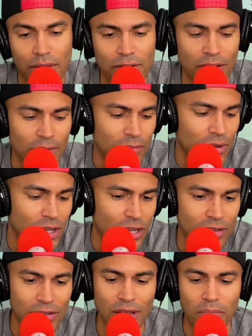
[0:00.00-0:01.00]
was gonna
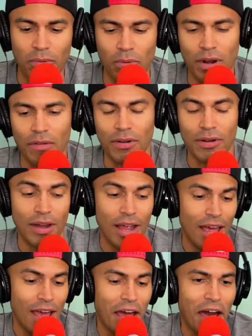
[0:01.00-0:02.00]
adjust that, but whatever.
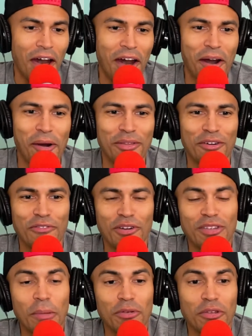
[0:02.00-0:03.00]
The
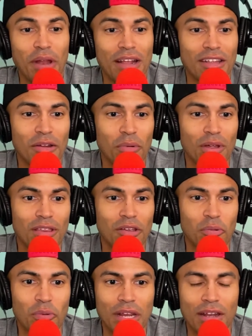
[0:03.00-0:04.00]
first episode I did with
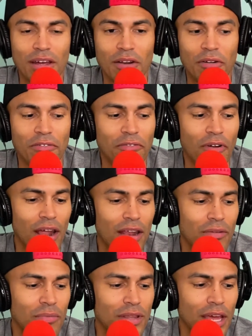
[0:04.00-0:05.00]
Karina and her
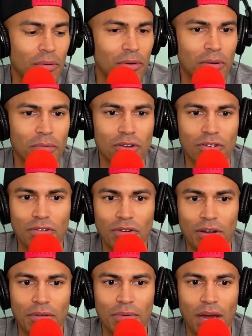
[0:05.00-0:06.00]
friend when they were just
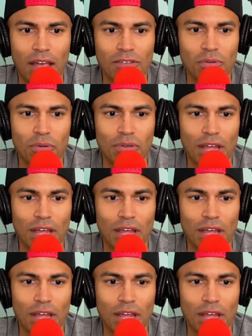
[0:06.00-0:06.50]
starting high school,